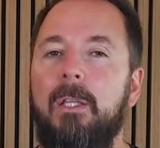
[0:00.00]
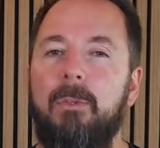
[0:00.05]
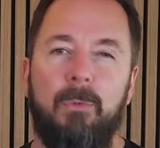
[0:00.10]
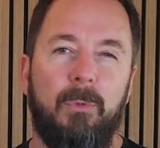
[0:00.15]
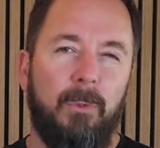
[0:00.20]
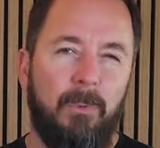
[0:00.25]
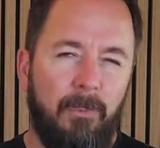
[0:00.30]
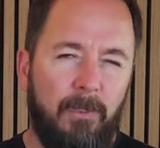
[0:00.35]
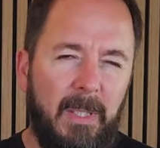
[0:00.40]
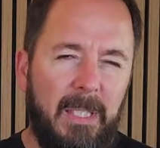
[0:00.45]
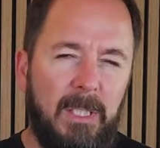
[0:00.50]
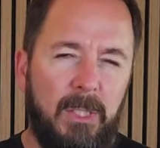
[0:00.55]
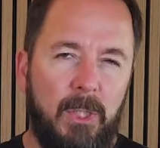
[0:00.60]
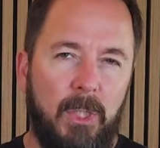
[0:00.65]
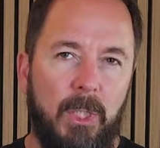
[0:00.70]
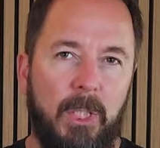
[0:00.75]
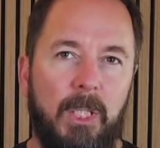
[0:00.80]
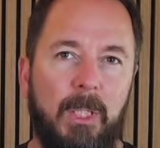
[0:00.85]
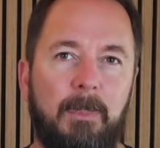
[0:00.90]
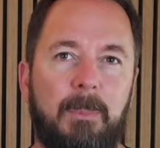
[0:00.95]
through feed
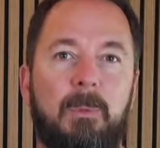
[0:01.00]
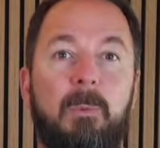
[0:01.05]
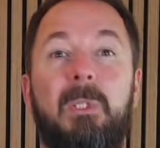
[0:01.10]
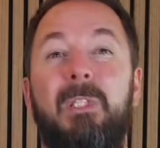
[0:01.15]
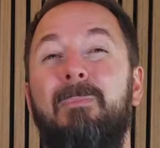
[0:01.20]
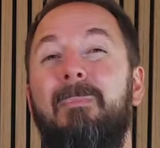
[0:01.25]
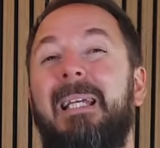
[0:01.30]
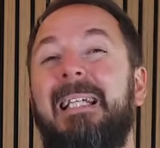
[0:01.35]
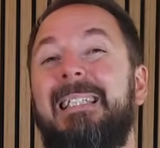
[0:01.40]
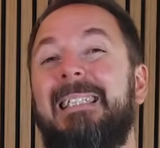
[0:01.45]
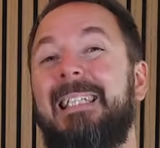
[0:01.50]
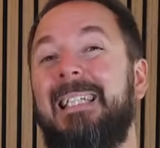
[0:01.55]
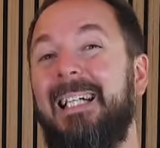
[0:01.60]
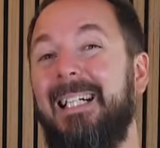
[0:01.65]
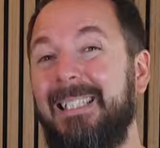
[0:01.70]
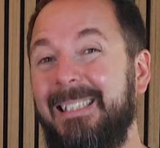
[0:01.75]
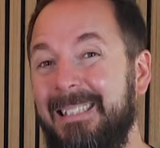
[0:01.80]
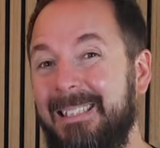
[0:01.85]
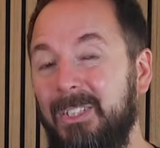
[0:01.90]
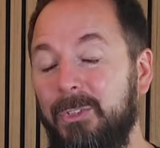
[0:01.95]
tubes, which makes it
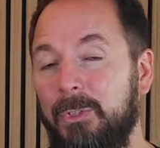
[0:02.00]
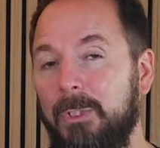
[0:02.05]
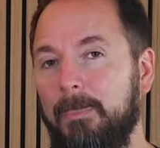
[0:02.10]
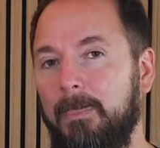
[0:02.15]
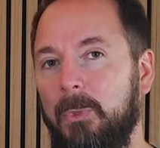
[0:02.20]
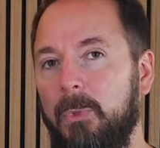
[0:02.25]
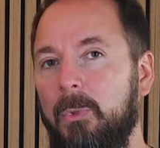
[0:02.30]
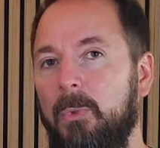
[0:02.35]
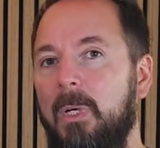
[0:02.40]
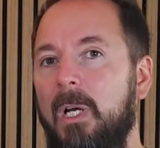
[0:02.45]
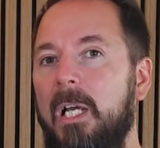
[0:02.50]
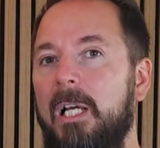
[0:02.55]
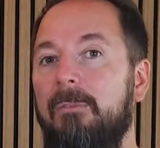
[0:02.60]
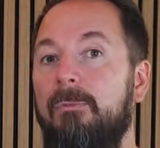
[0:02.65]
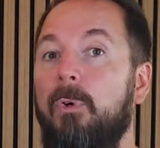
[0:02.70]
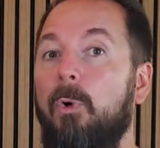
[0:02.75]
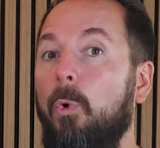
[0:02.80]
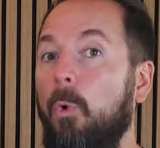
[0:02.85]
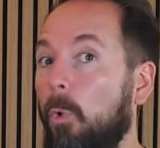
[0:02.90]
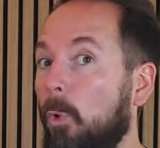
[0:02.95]
unsuitable
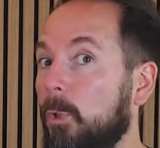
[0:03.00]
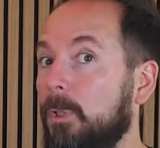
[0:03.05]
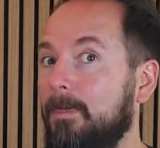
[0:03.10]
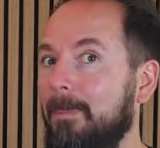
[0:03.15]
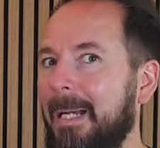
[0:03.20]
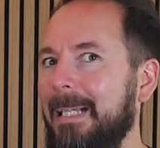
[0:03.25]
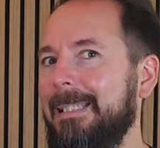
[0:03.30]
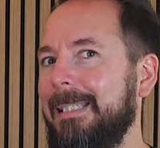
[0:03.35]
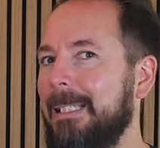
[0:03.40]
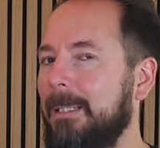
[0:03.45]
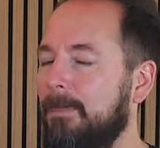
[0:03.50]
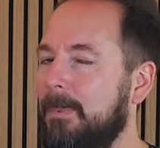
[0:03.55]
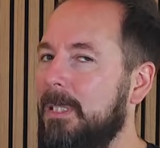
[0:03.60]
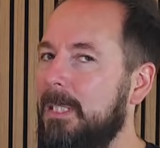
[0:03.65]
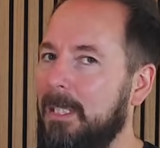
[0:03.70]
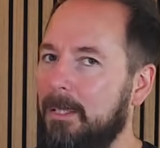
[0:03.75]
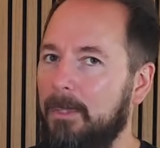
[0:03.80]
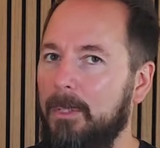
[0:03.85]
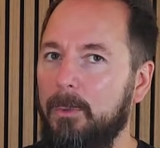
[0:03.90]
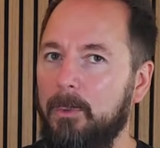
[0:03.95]
for automatic
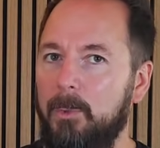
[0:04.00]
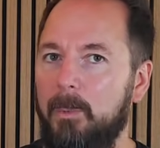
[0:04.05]
material